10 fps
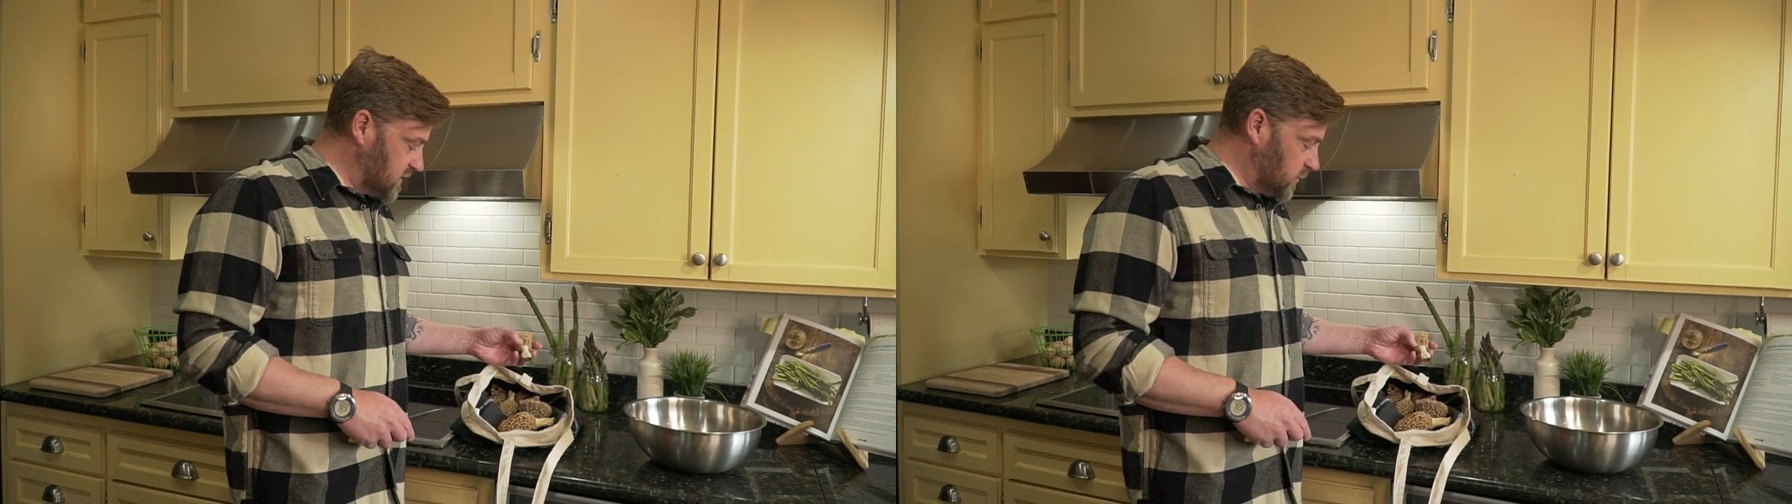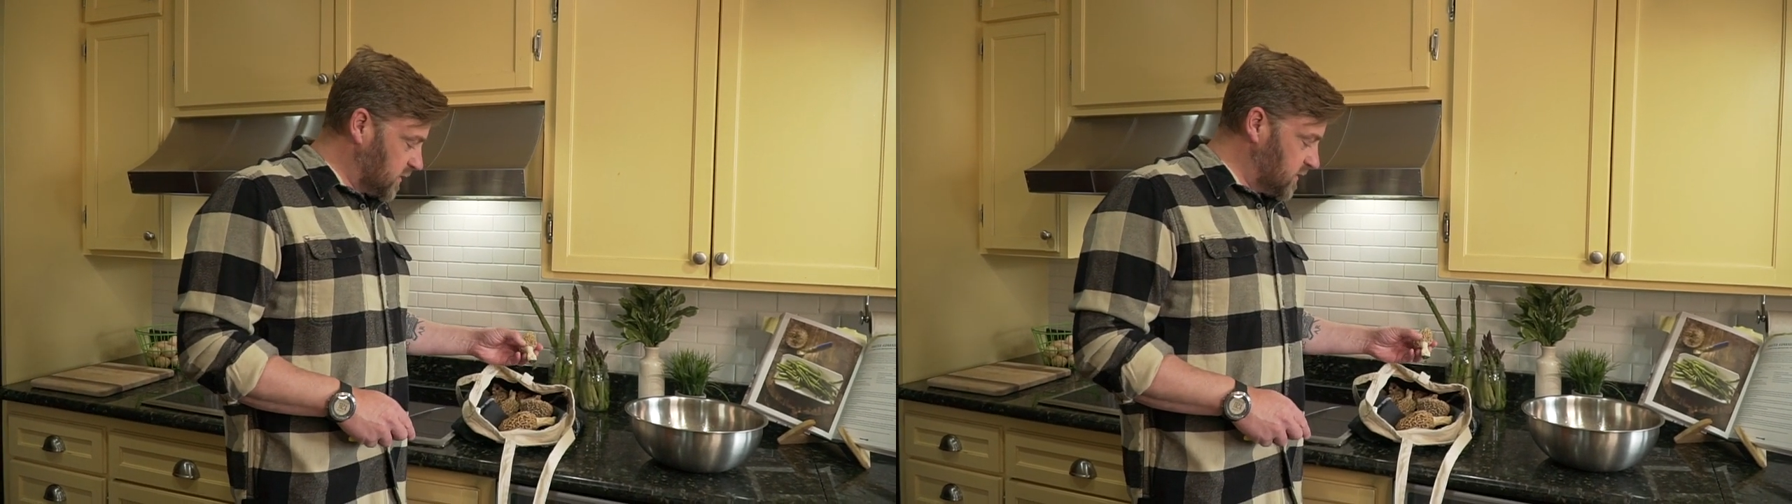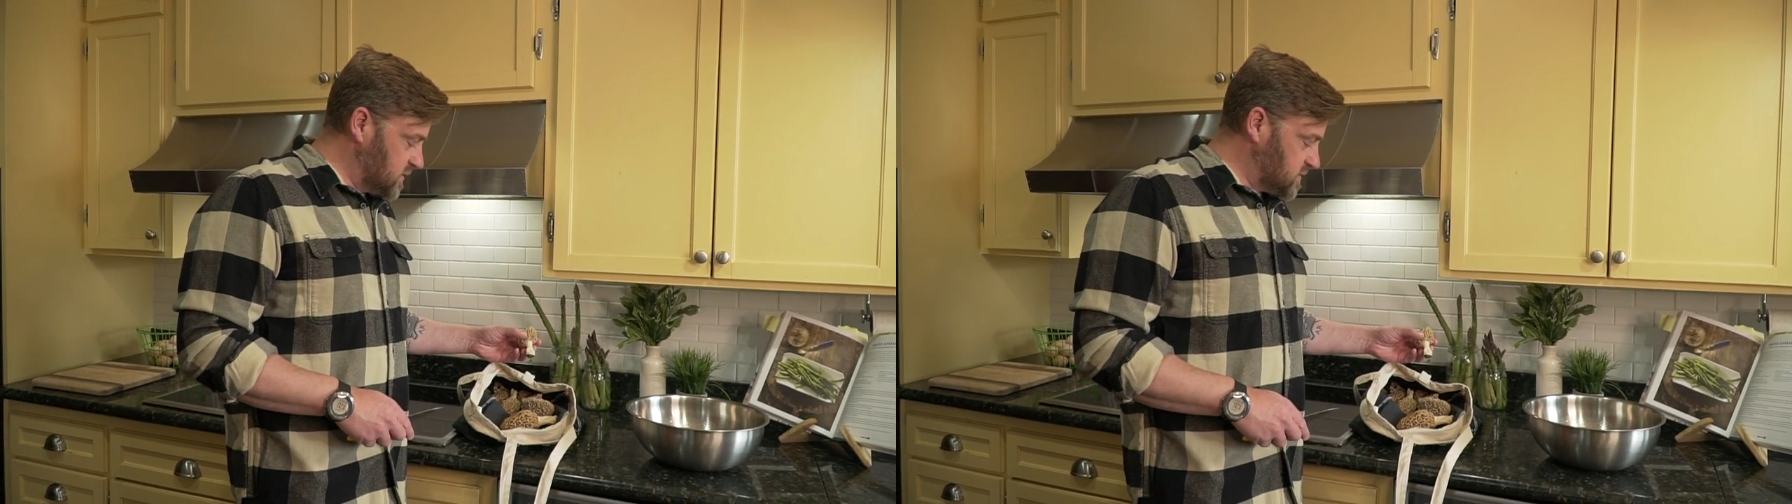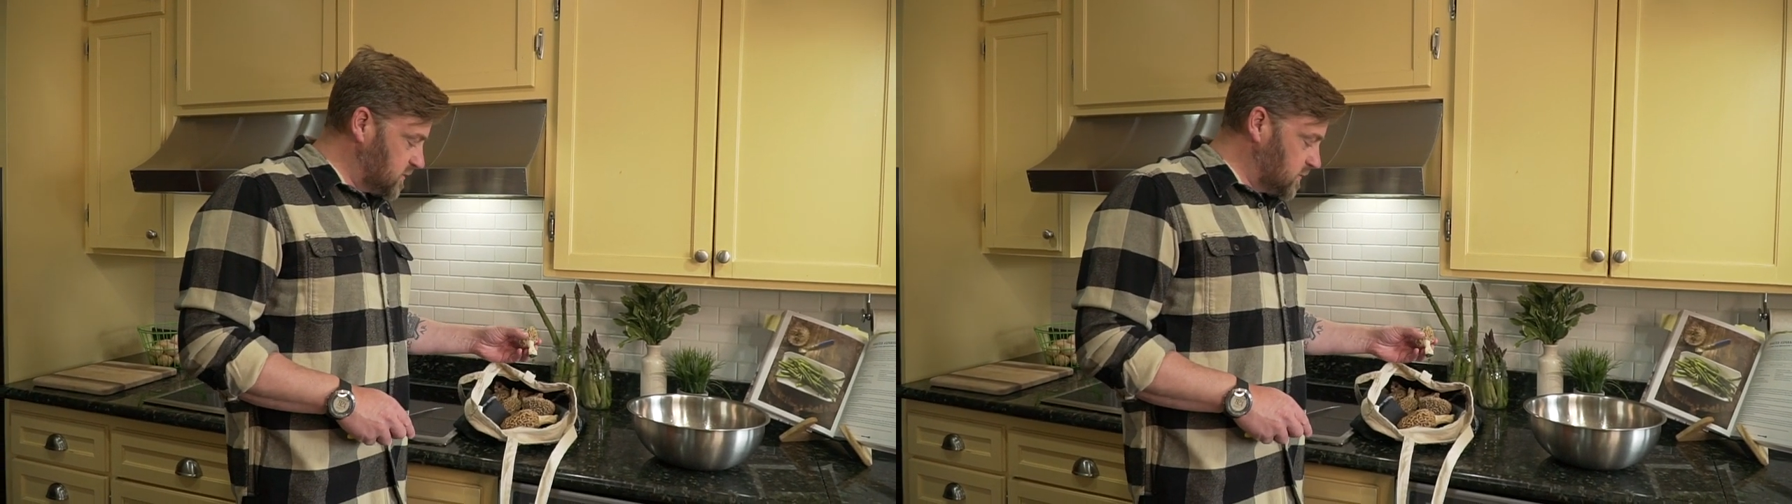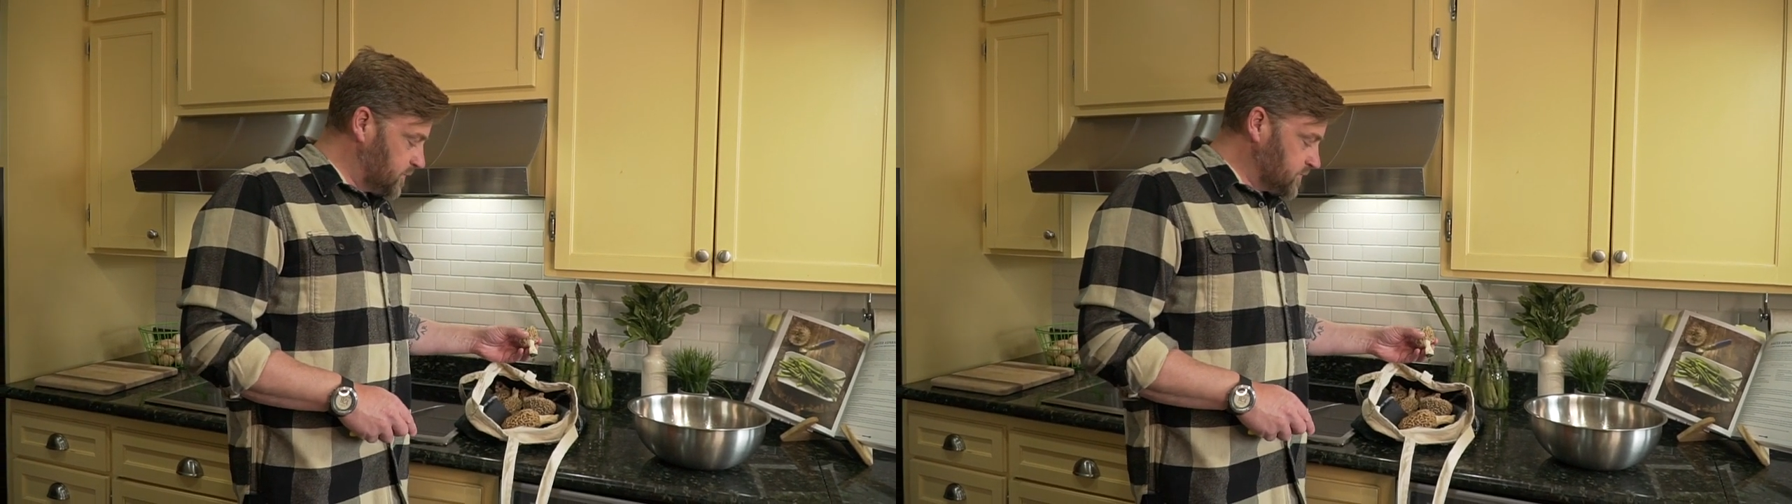that we're gonna
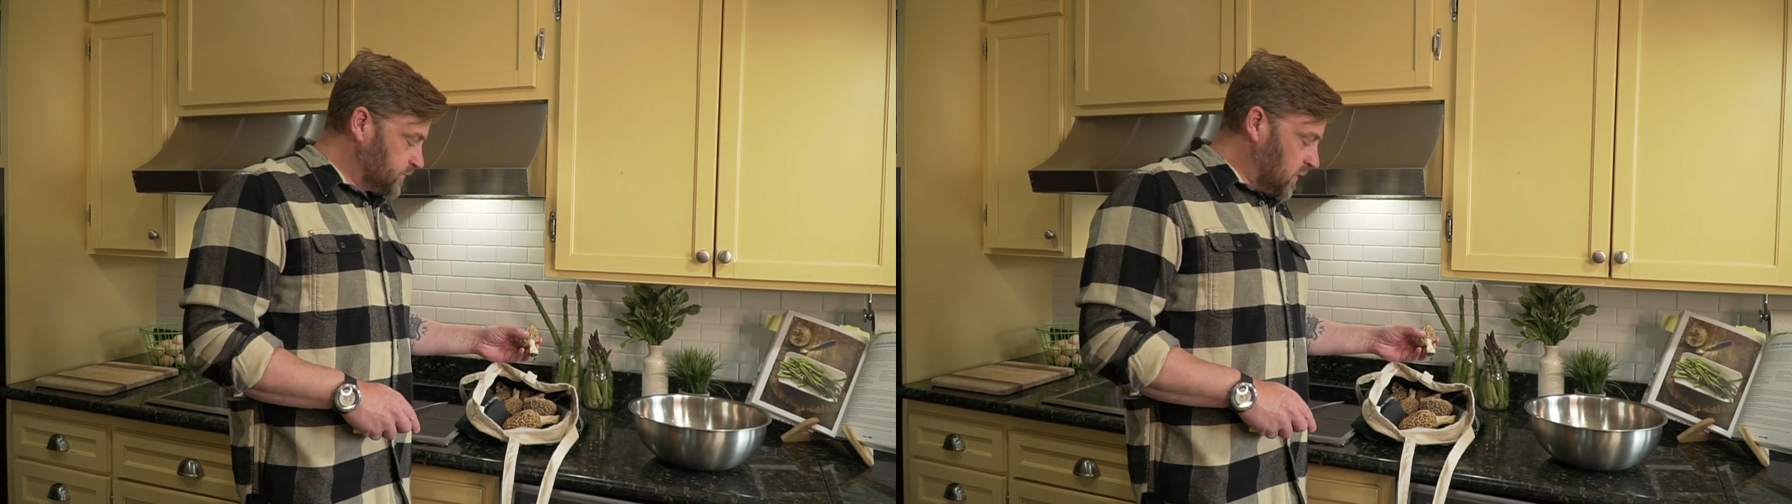do